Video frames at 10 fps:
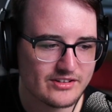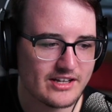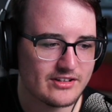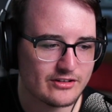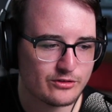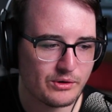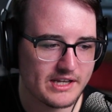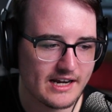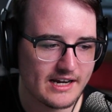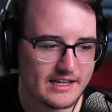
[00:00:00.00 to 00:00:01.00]
This guy says
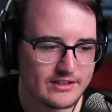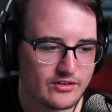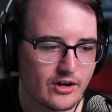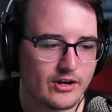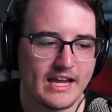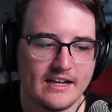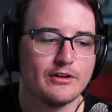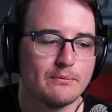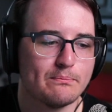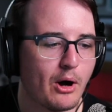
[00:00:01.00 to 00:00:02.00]
29 inches. Okay,
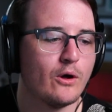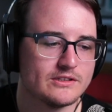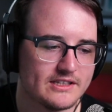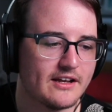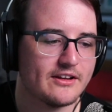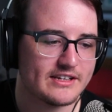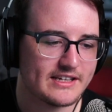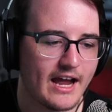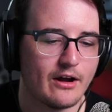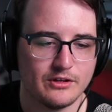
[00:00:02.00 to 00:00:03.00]
and if you're bald, it
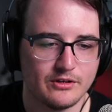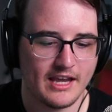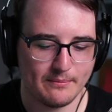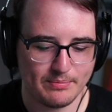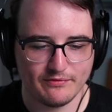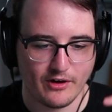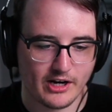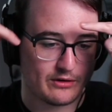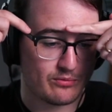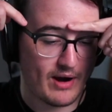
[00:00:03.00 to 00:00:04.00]
doesn't count. You can't be
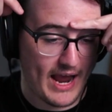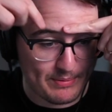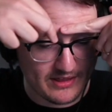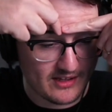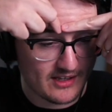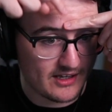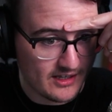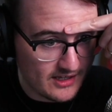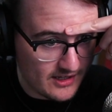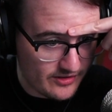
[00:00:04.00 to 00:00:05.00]
fucking wrapping
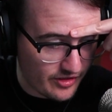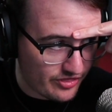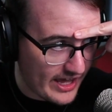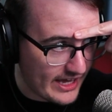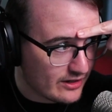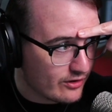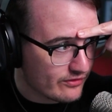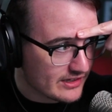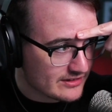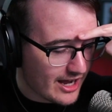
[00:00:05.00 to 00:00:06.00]
the the thing
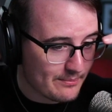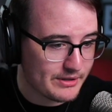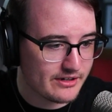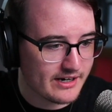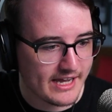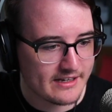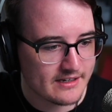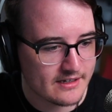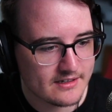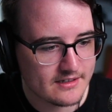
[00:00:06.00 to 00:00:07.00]
over the top of your
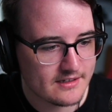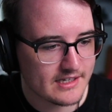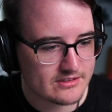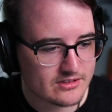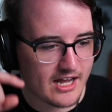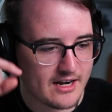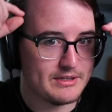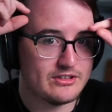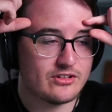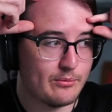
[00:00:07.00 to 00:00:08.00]
head. It's got
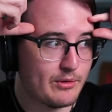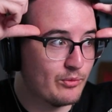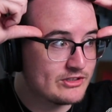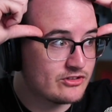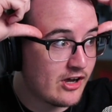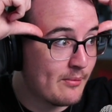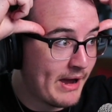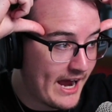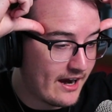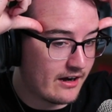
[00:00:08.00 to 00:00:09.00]
to be someone with
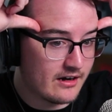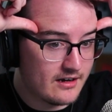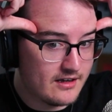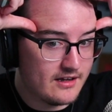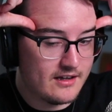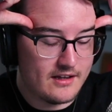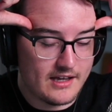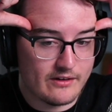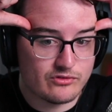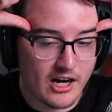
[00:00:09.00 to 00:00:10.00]
some hair.
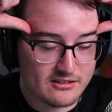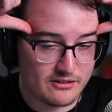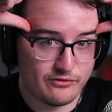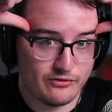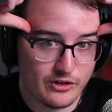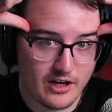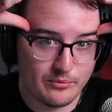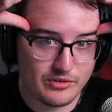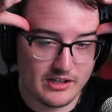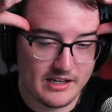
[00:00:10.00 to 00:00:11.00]
If Dr. Phil
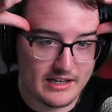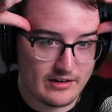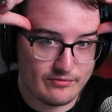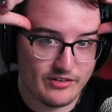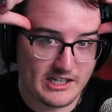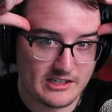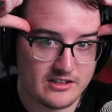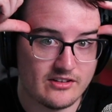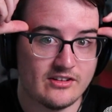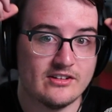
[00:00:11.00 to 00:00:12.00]
comes in here, I'm
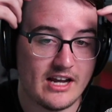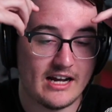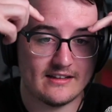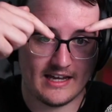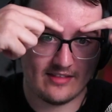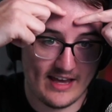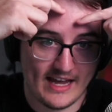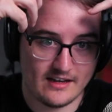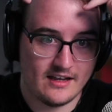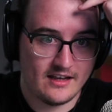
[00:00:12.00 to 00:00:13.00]
fucked because he's got like
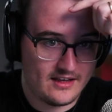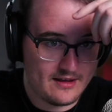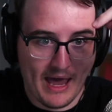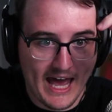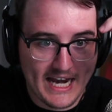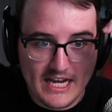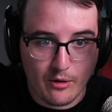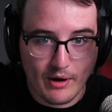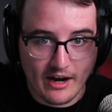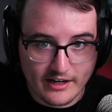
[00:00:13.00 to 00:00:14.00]
that
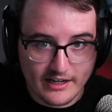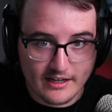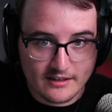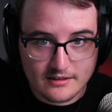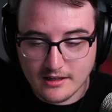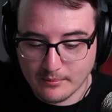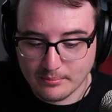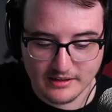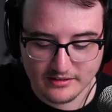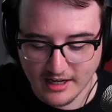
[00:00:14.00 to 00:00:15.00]
patio area
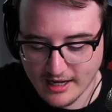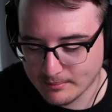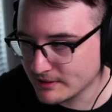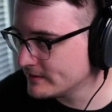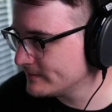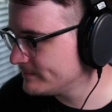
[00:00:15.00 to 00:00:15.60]
up in the top.